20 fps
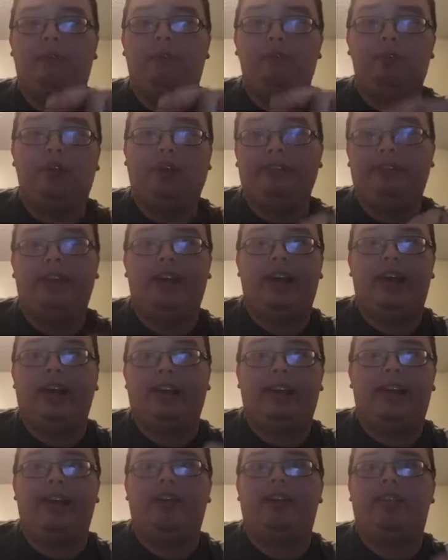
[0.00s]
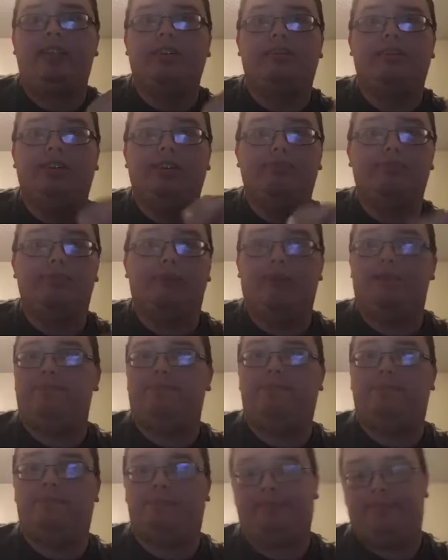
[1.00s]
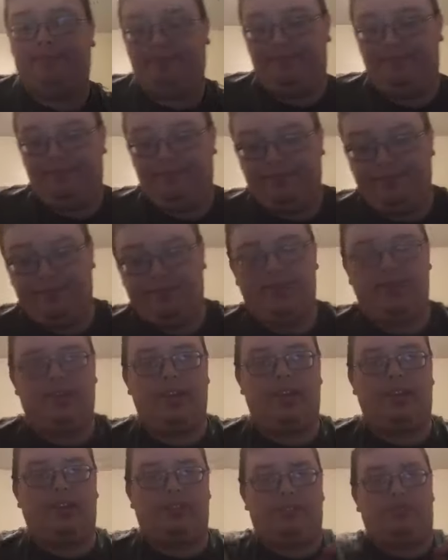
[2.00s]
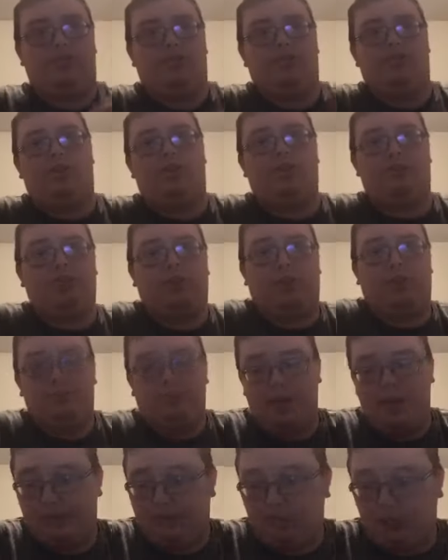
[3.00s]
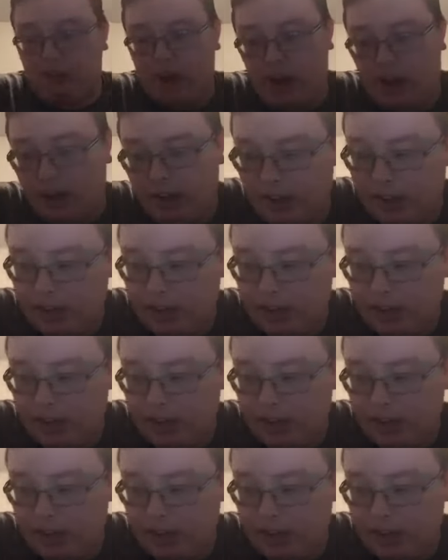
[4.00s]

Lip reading: will take care of his people. Don't be afraid.